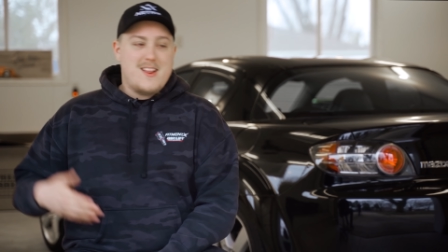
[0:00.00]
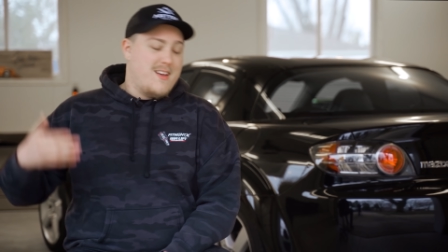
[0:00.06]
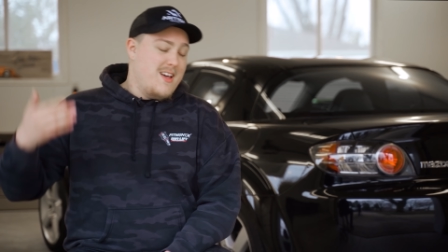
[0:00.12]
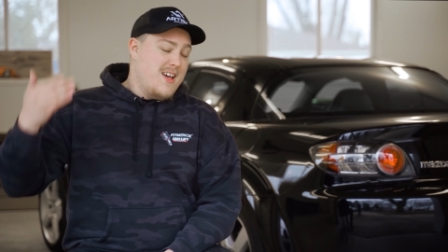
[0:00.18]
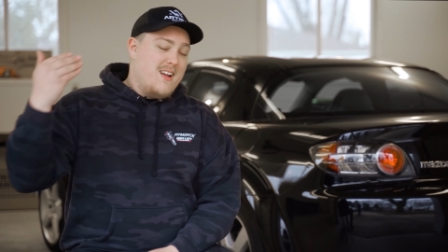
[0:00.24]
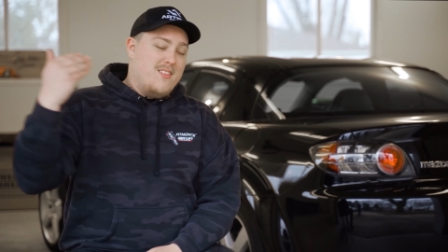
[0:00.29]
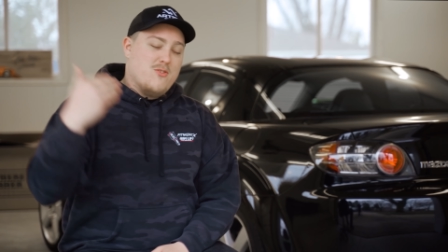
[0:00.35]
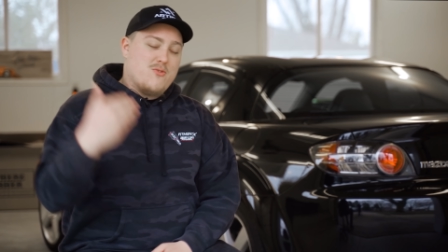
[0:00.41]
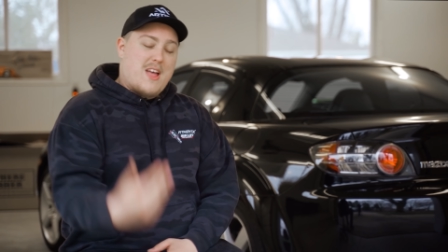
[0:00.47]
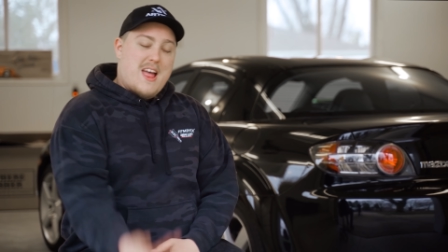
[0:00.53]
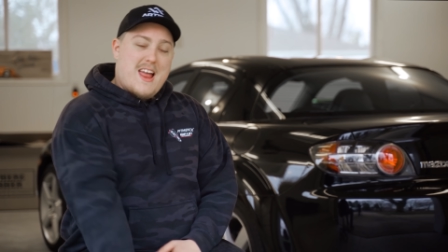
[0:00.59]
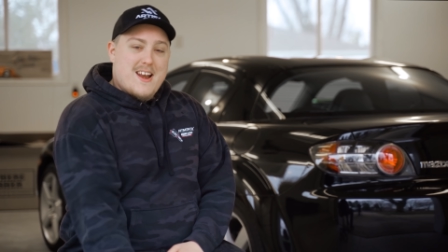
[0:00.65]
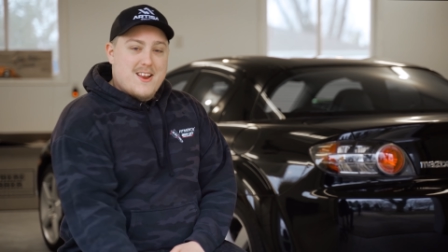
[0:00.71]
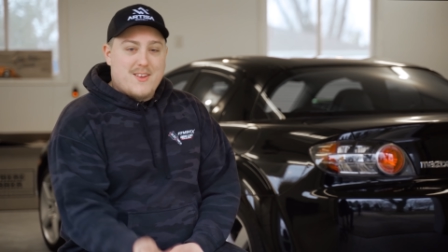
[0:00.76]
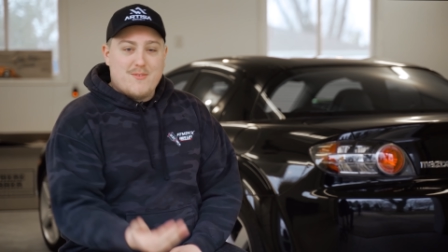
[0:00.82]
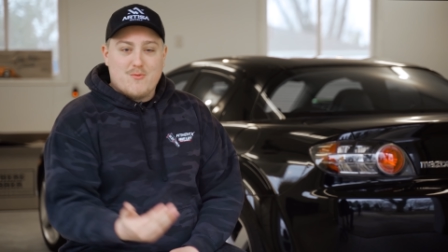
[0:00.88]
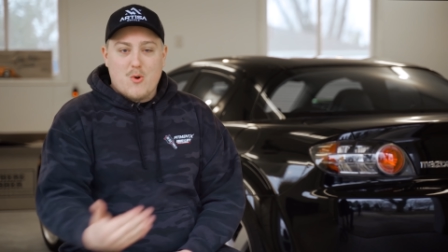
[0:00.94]
If there's
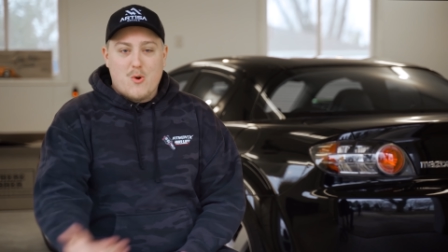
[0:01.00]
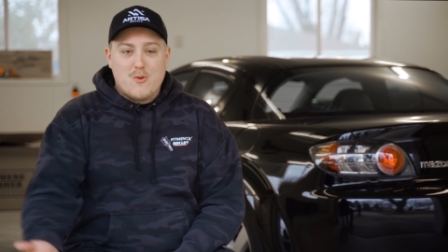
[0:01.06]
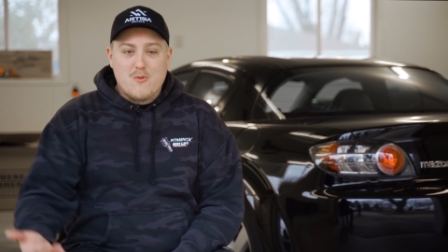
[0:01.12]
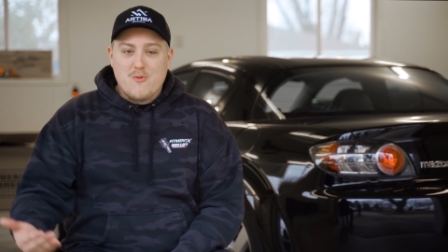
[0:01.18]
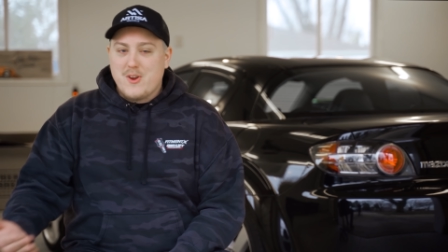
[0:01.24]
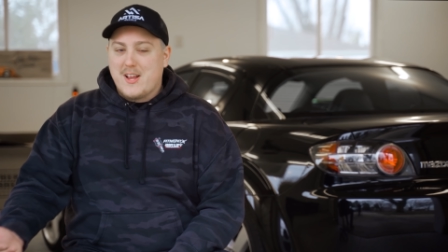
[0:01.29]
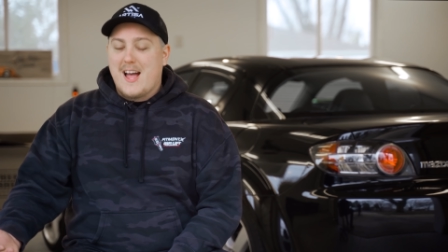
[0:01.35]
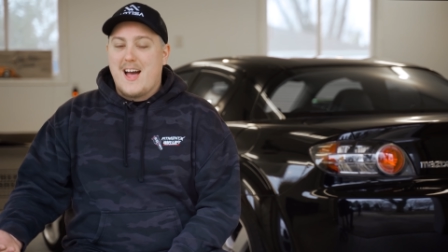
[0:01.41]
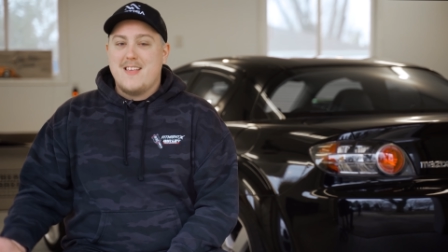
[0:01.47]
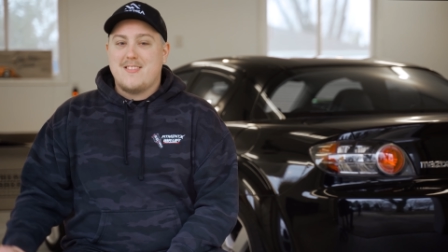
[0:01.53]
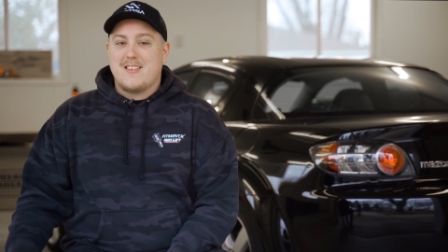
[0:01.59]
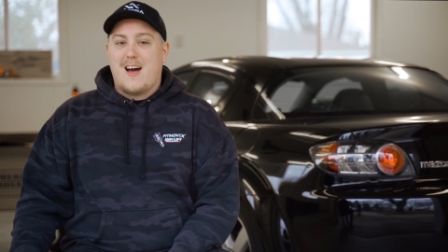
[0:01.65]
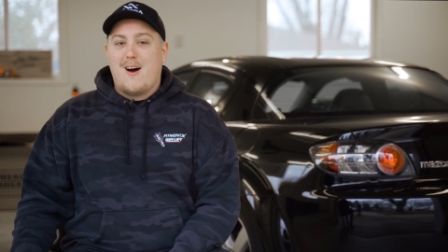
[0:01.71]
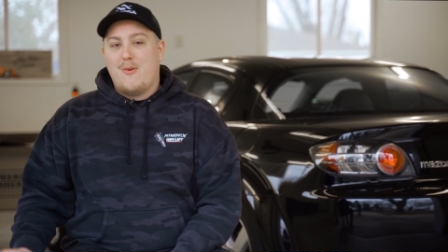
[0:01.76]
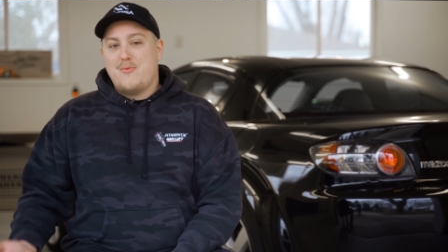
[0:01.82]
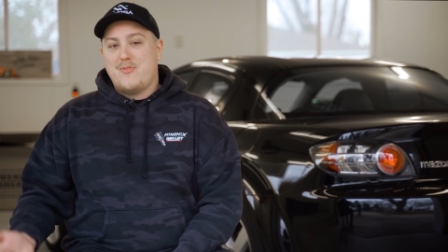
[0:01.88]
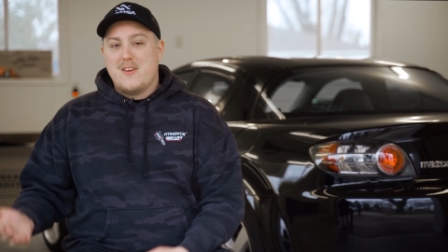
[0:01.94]
any rotary guys
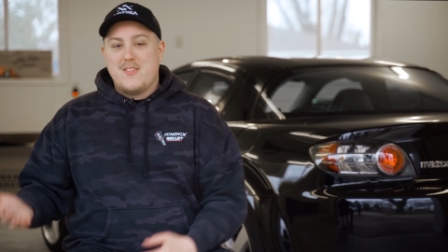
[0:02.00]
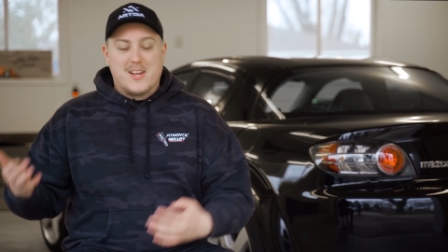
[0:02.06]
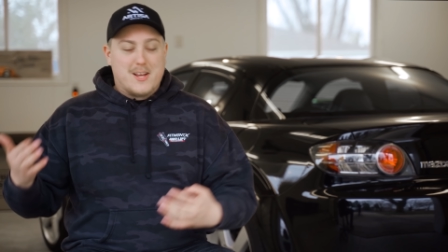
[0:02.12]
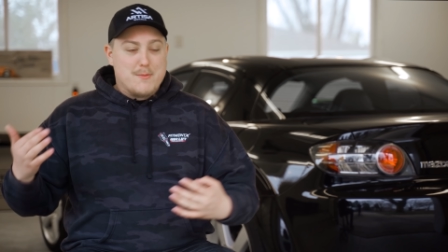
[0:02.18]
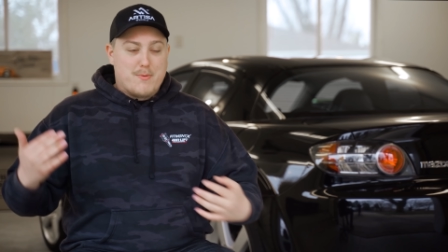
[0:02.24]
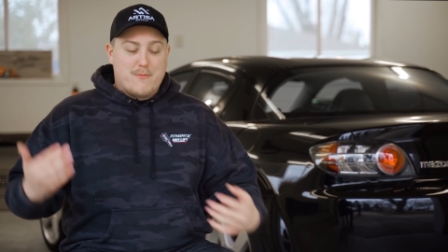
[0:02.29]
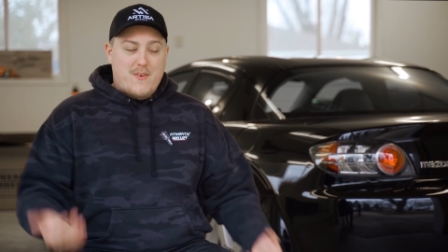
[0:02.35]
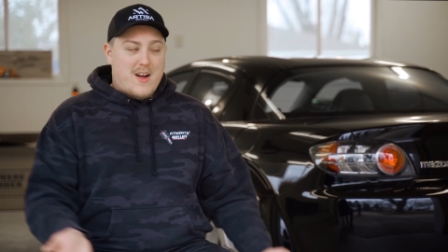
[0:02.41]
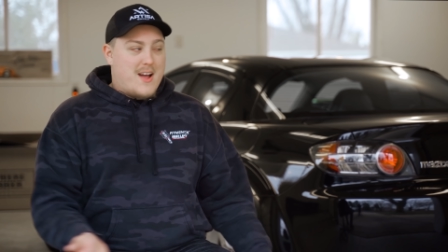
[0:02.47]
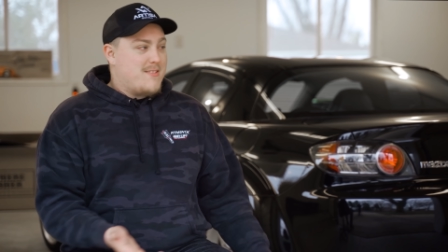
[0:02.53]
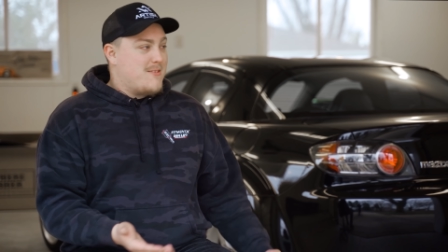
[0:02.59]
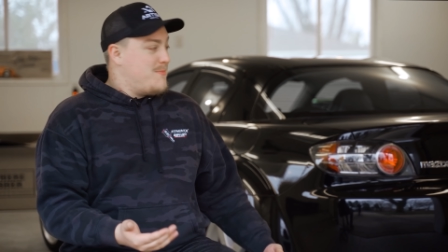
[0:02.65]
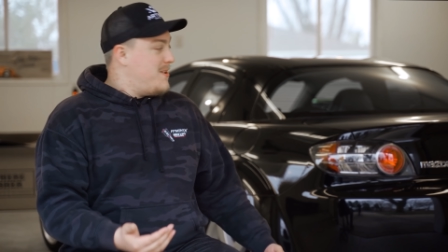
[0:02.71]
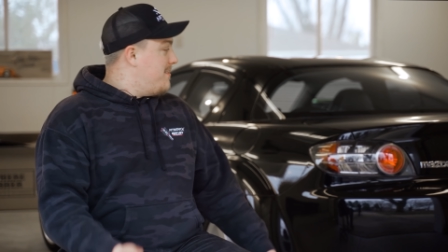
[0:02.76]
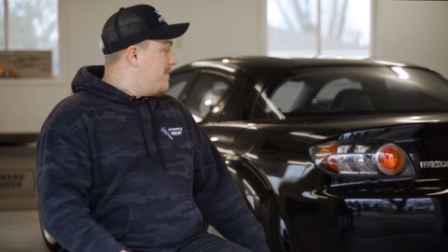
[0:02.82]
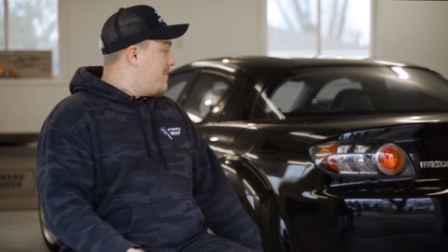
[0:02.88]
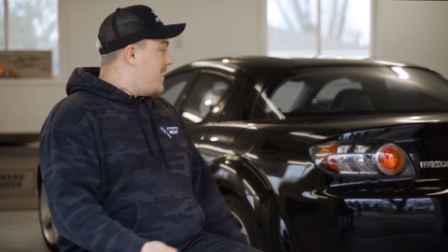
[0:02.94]
out there that could provide some
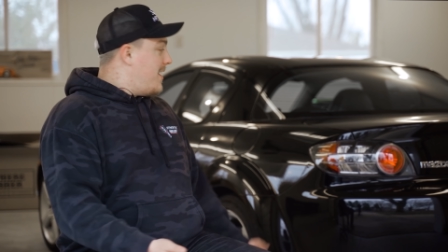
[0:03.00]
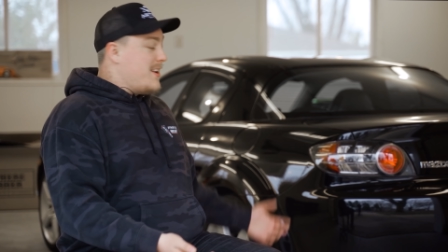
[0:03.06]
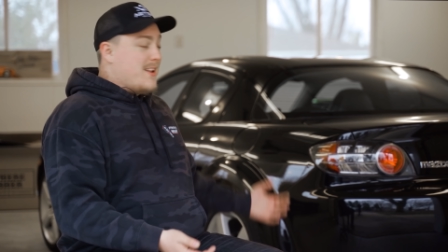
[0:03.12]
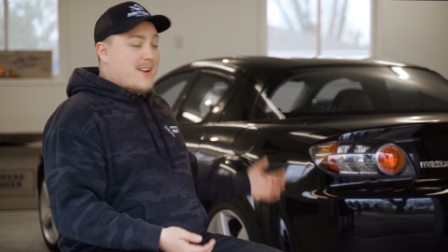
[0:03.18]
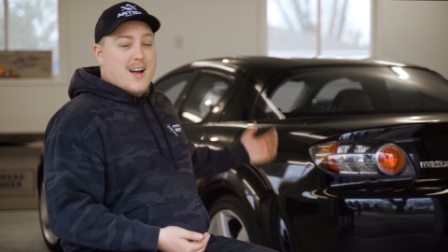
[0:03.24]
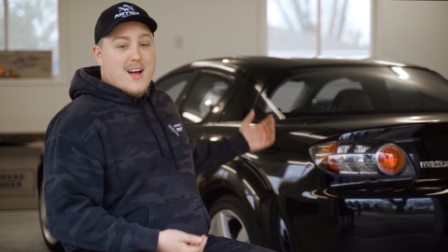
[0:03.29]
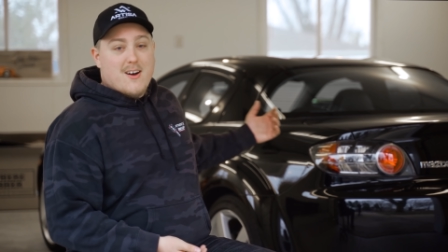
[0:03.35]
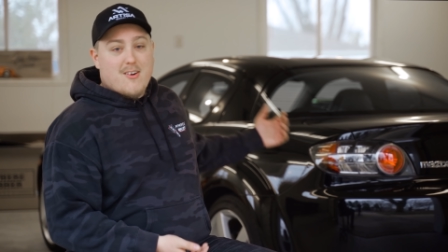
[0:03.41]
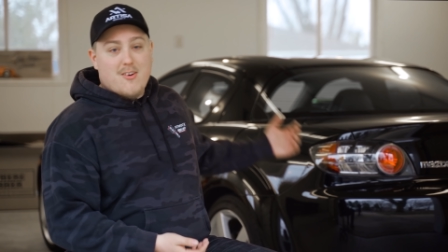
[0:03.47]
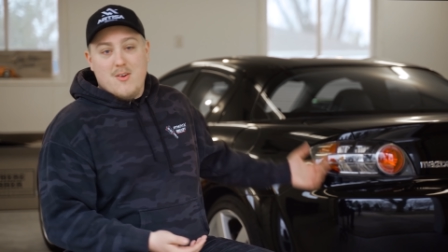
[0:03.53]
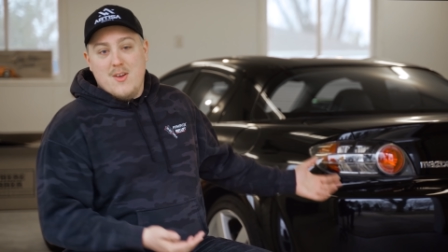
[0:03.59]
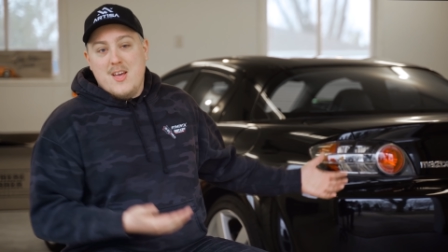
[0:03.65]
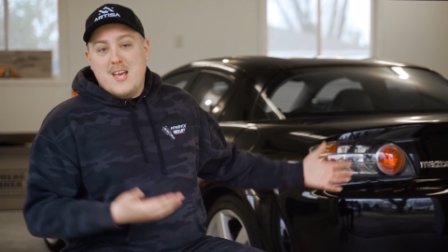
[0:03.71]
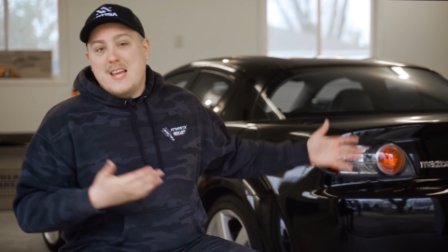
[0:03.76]
insight on how,